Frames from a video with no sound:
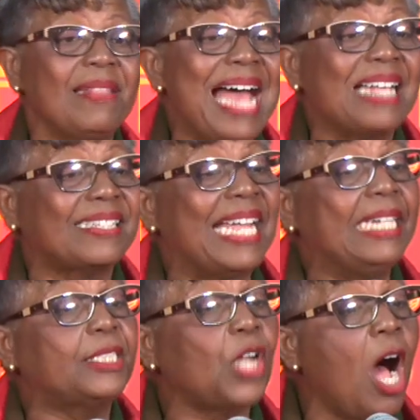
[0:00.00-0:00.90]
that
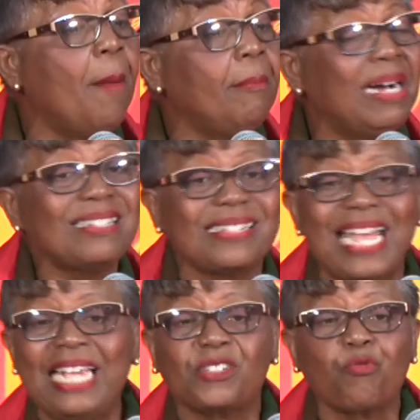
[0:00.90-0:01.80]
St. Thomas
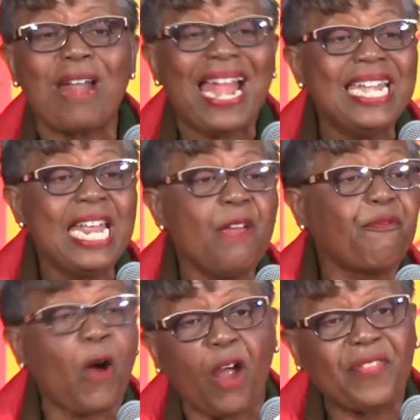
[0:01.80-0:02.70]
is ready
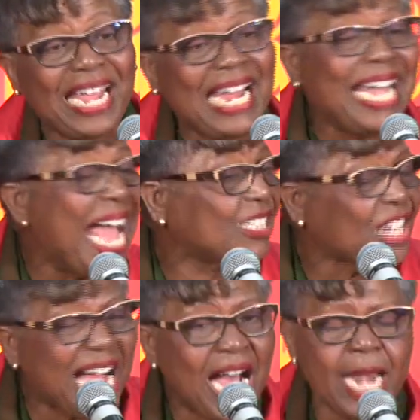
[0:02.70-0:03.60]
for the
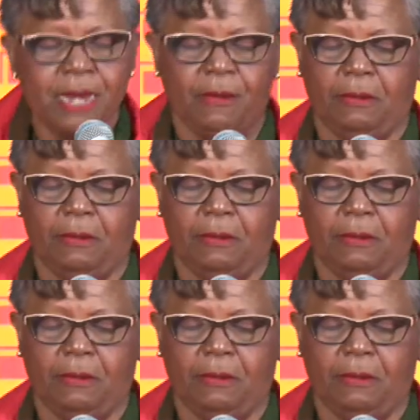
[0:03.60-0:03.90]
election.